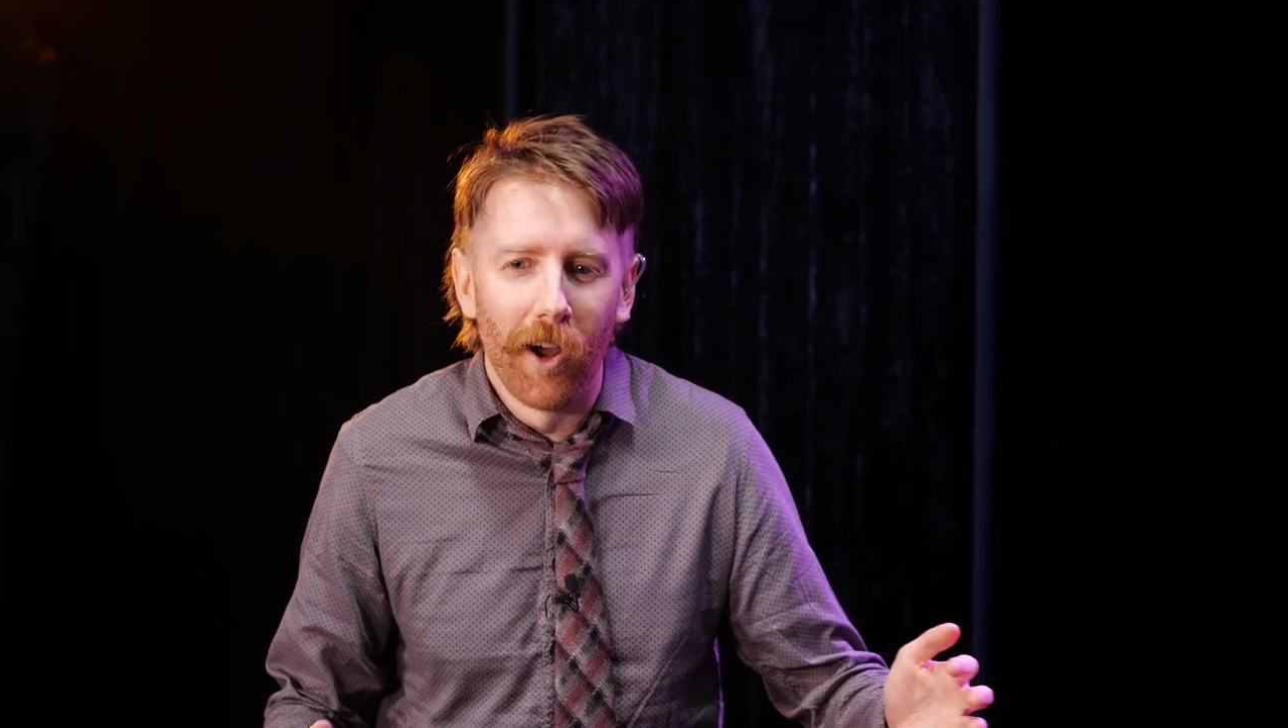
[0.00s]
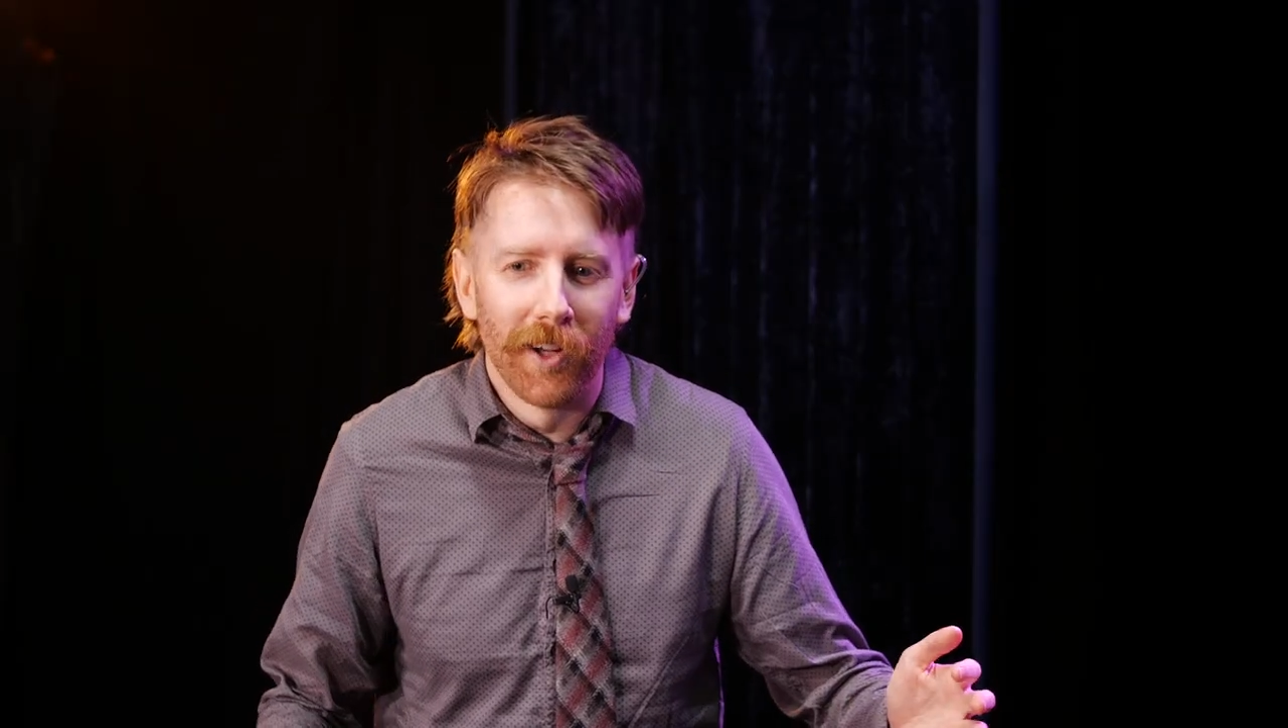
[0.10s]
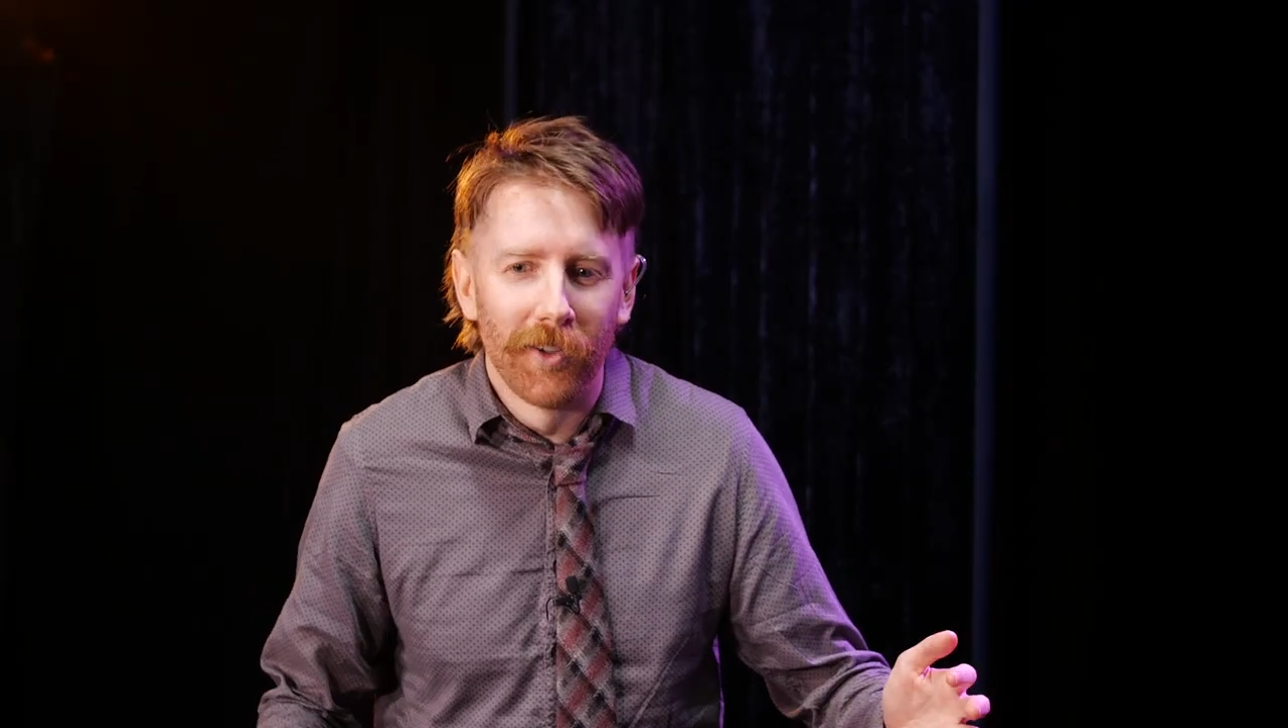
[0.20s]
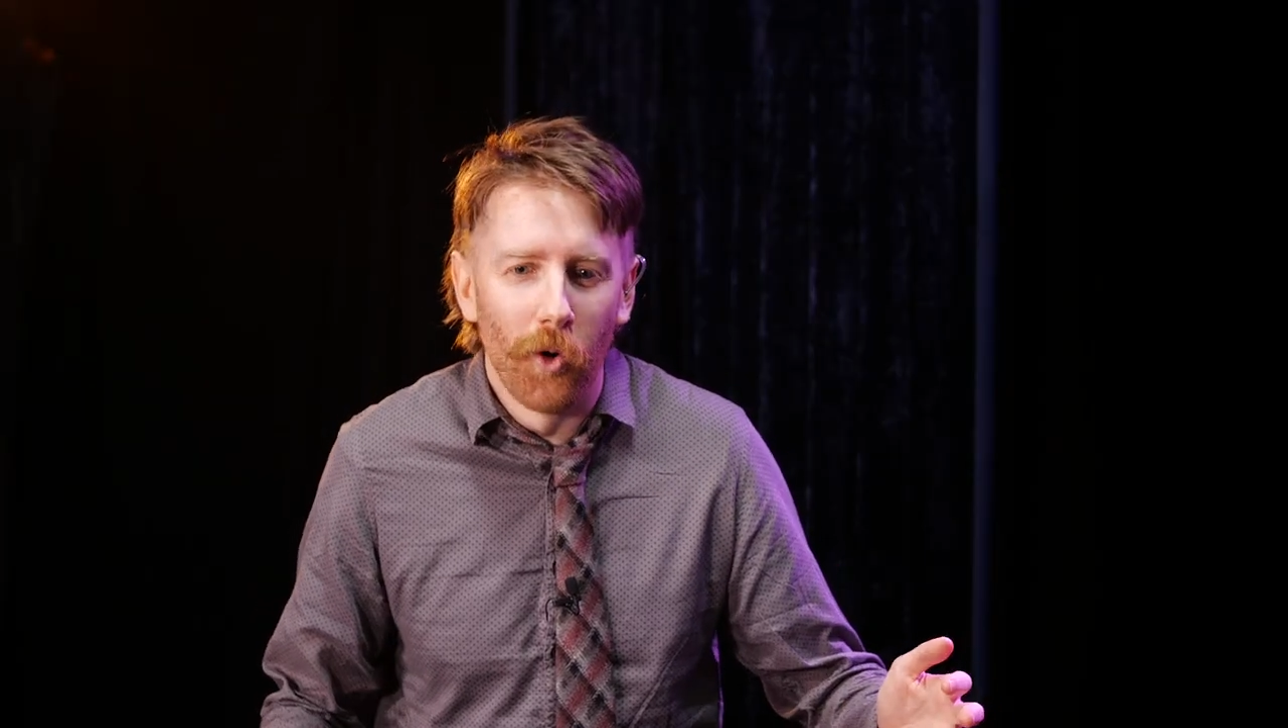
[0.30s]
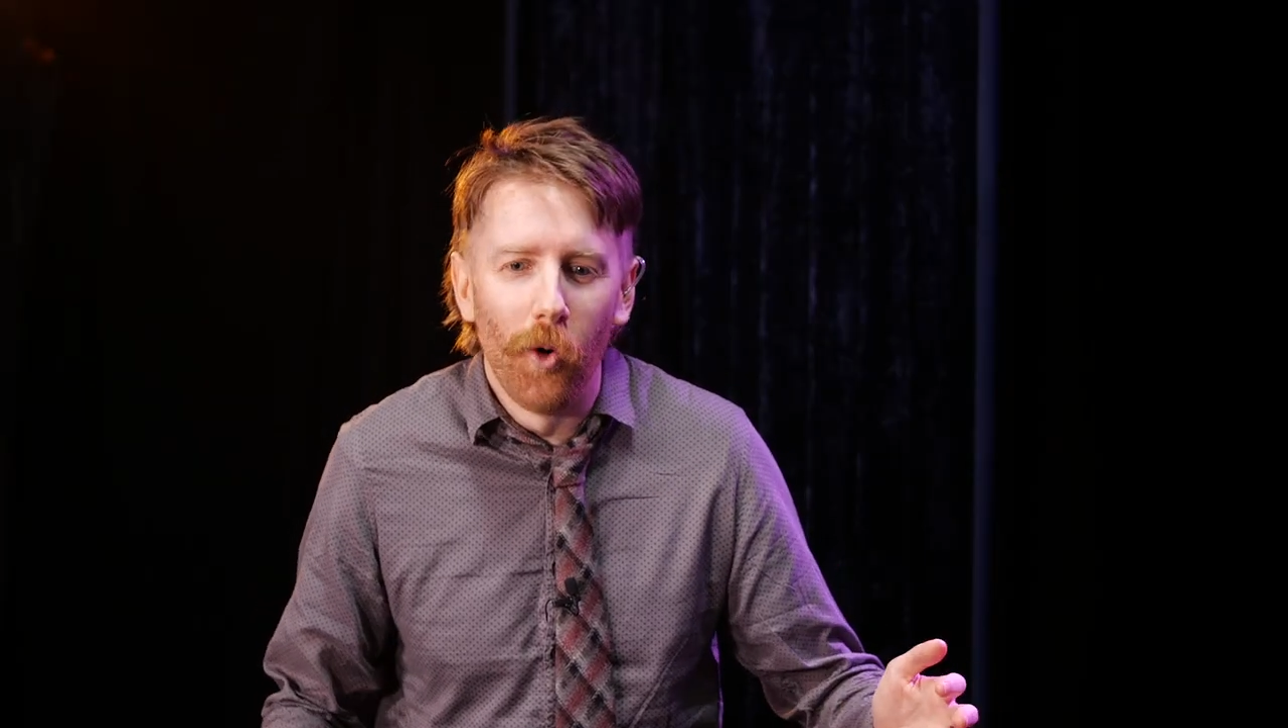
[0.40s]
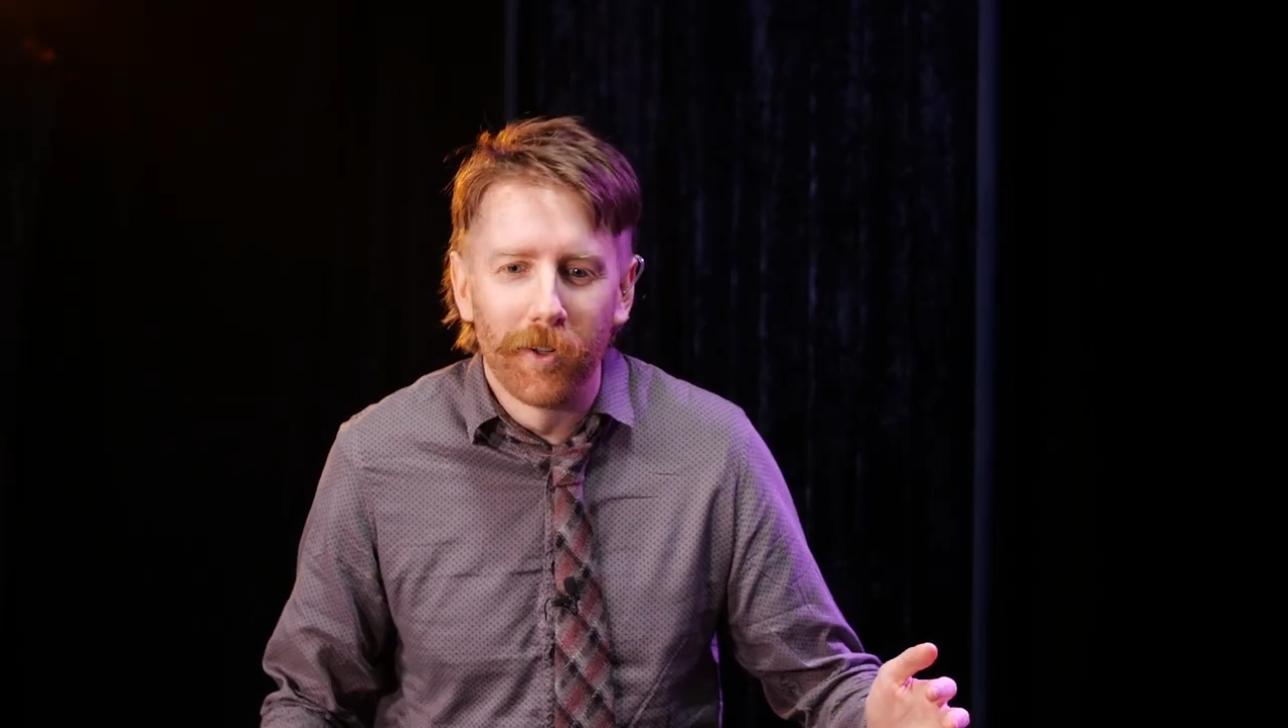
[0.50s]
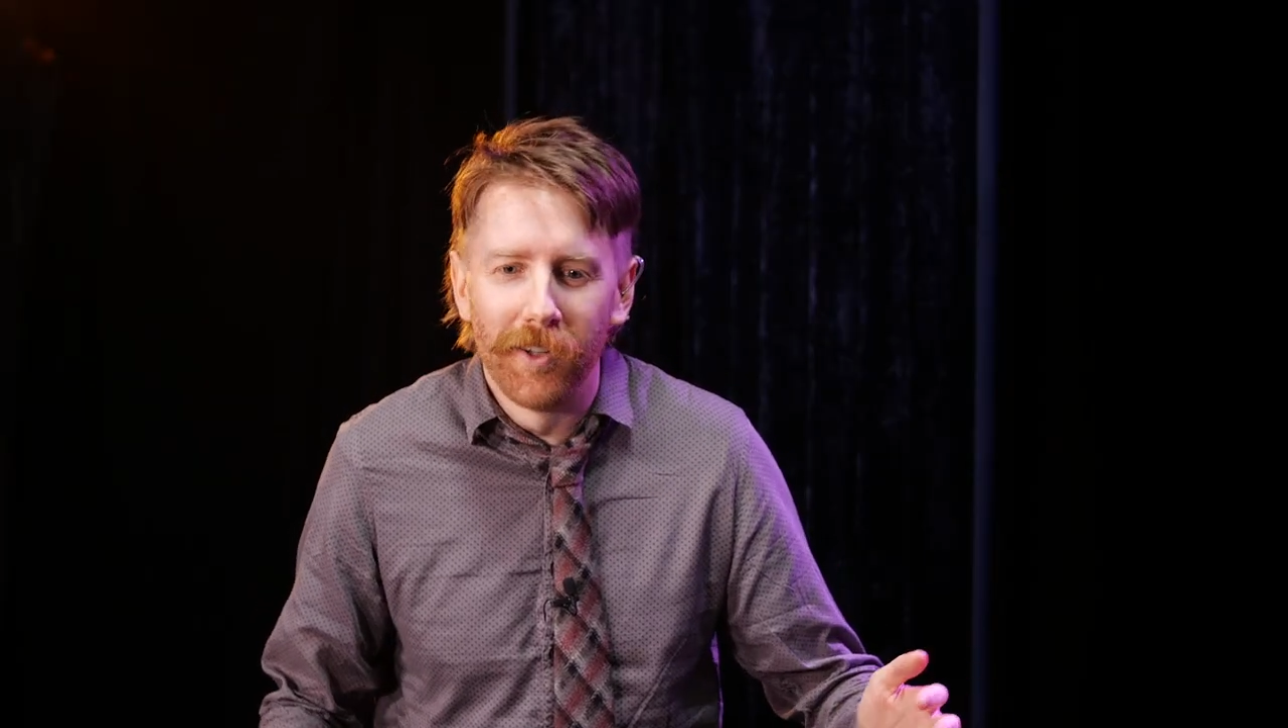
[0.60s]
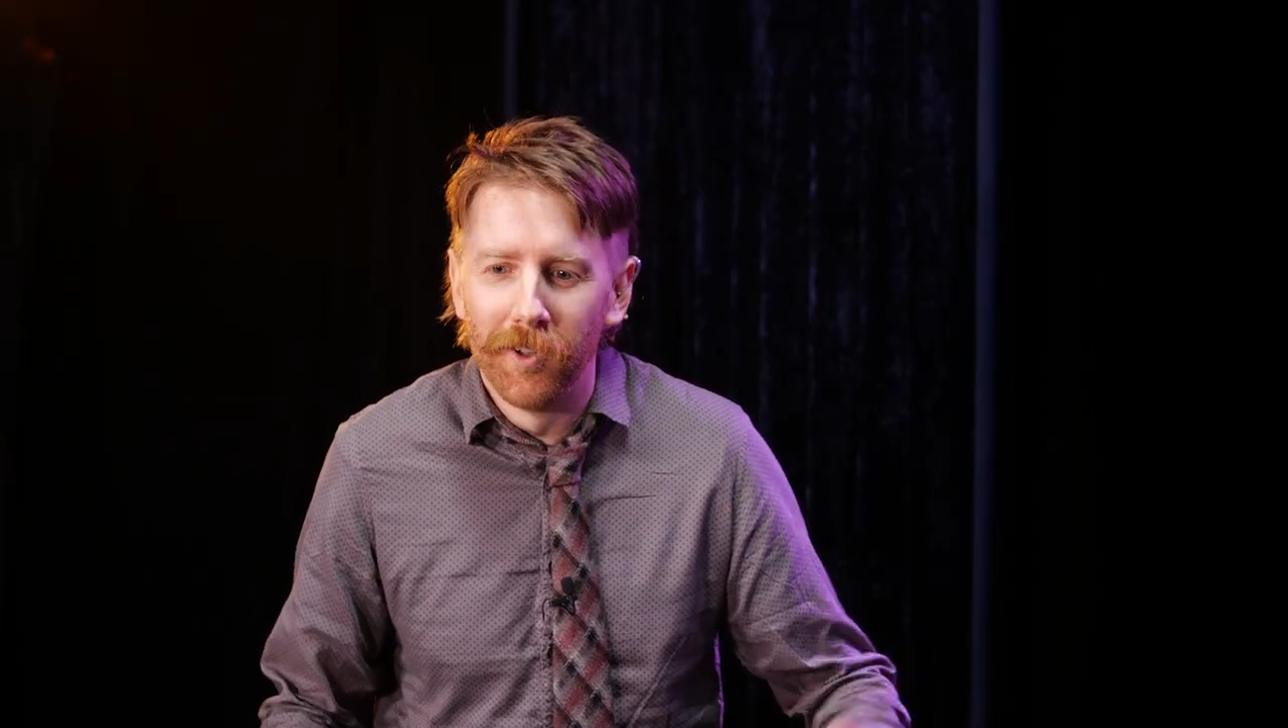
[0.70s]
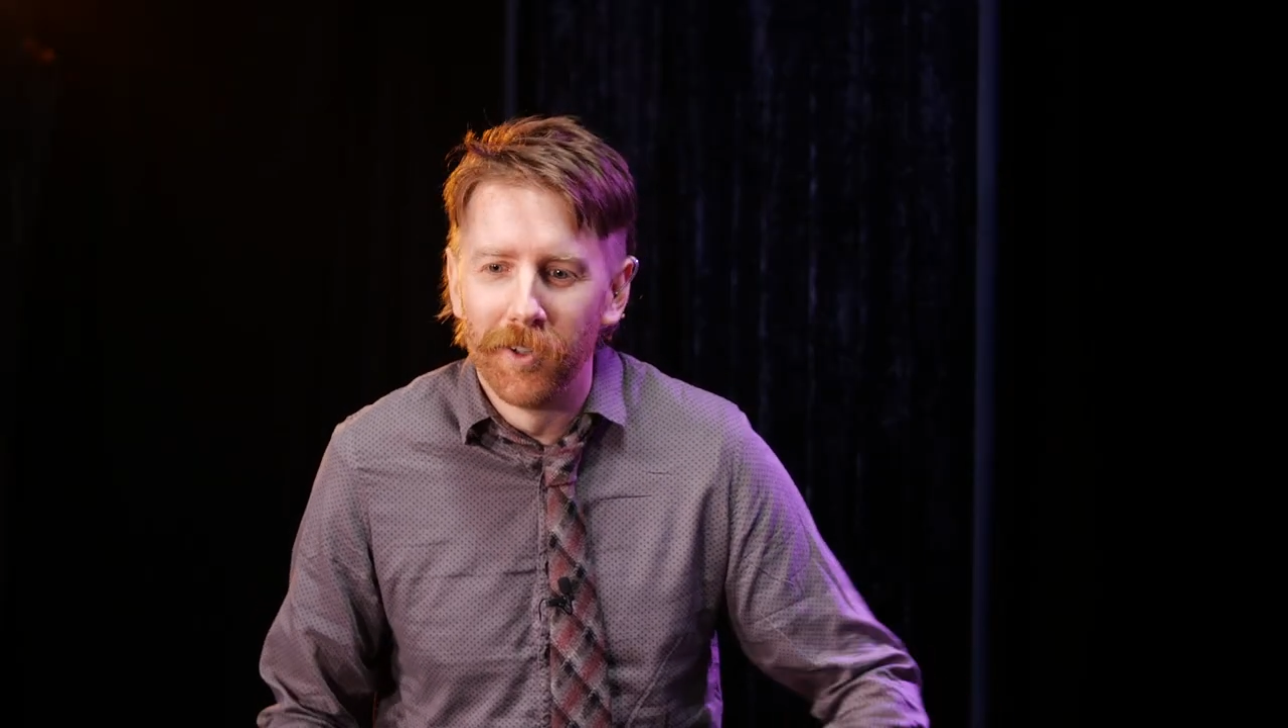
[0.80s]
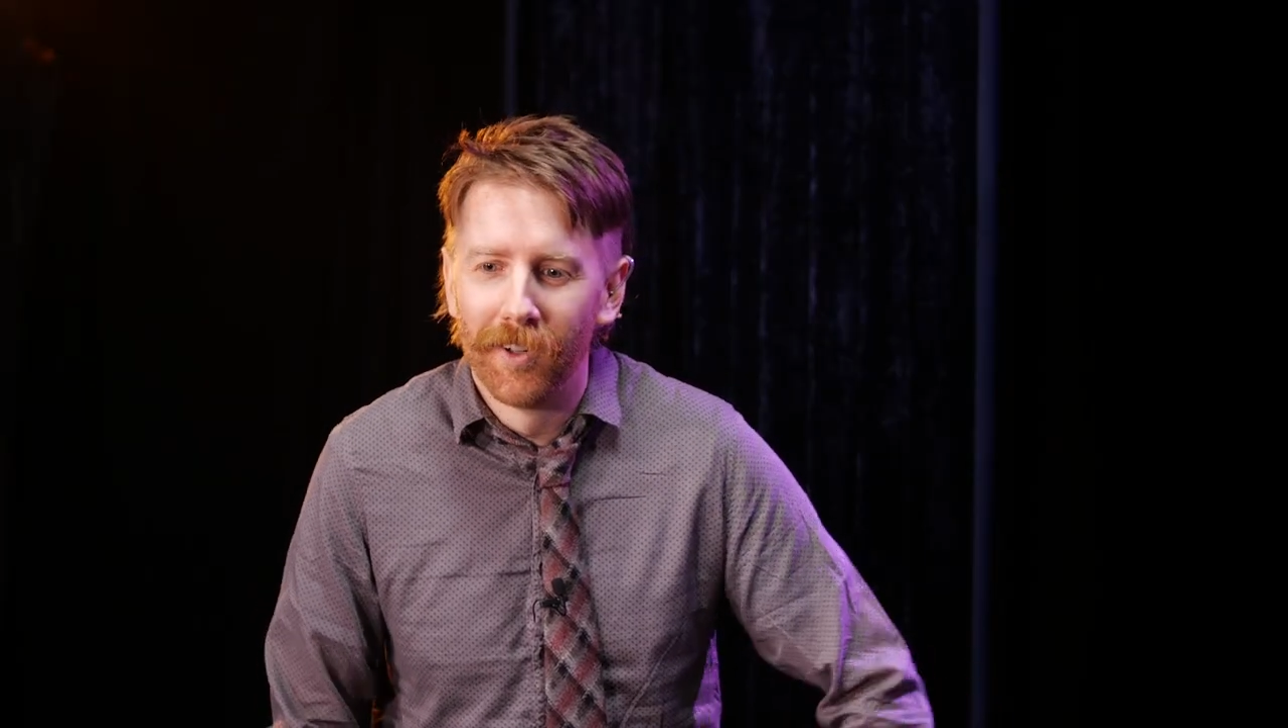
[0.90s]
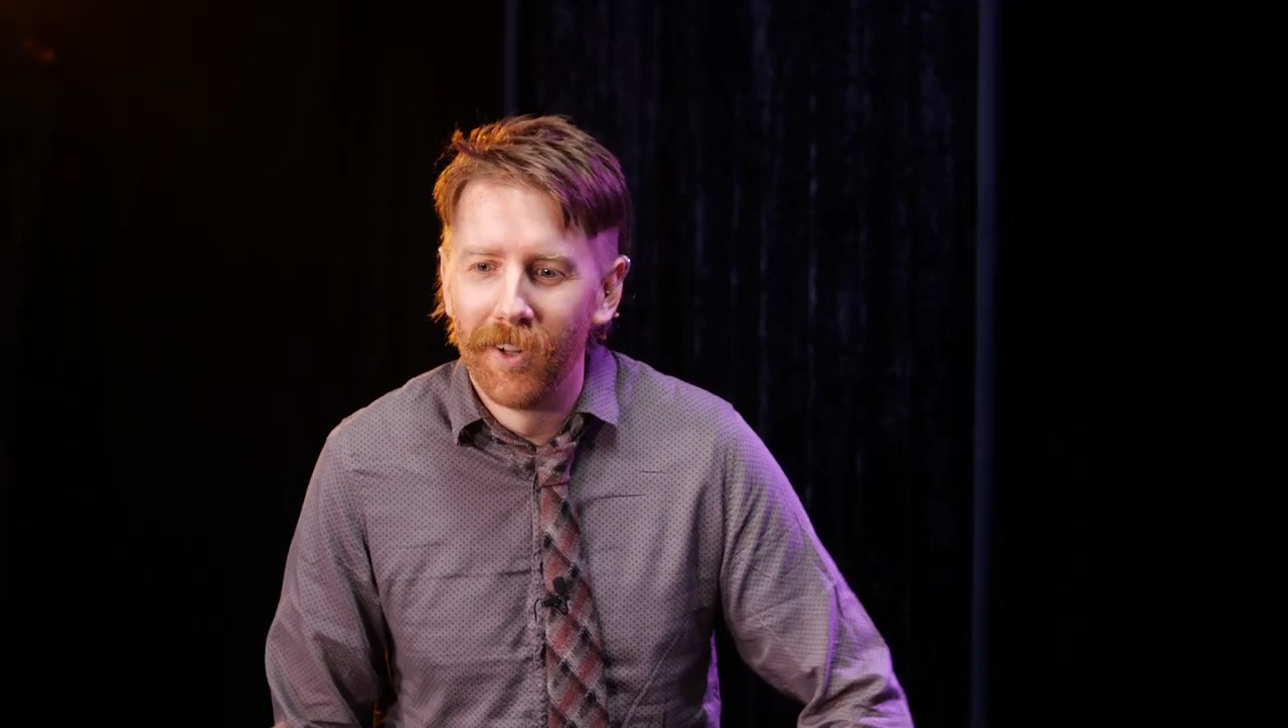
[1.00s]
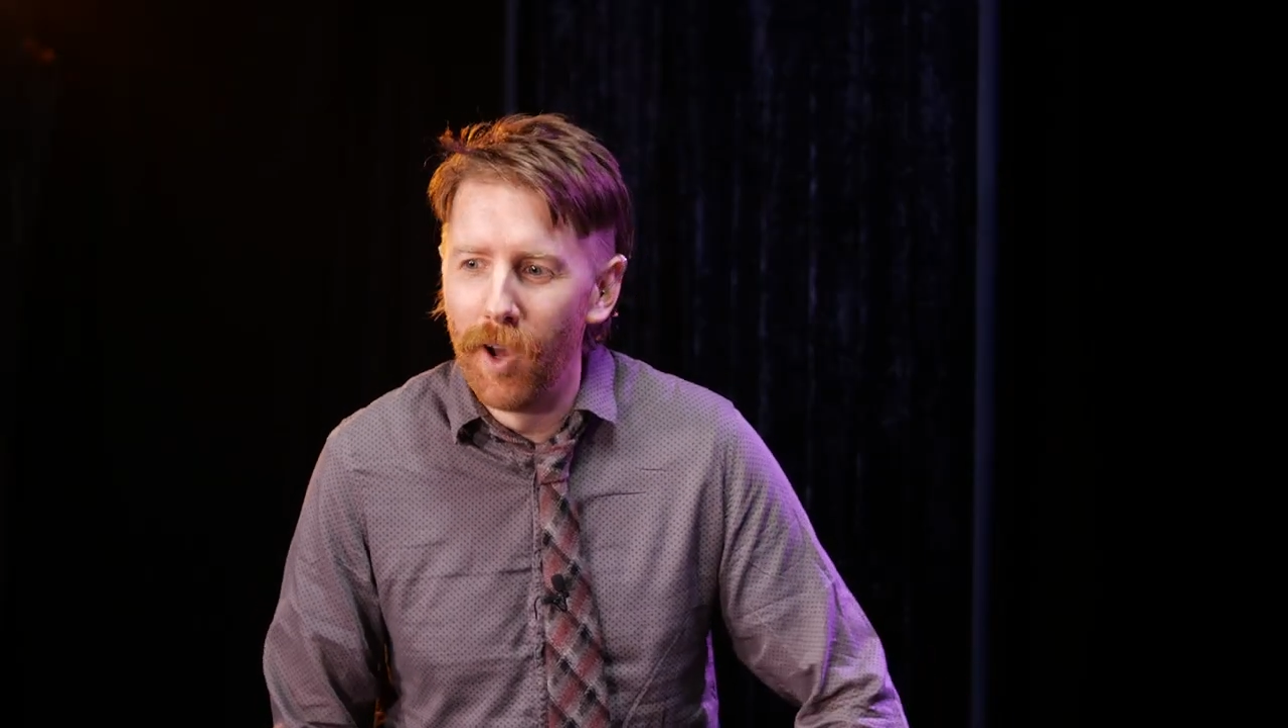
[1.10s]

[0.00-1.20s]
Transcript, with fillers: can talk to you.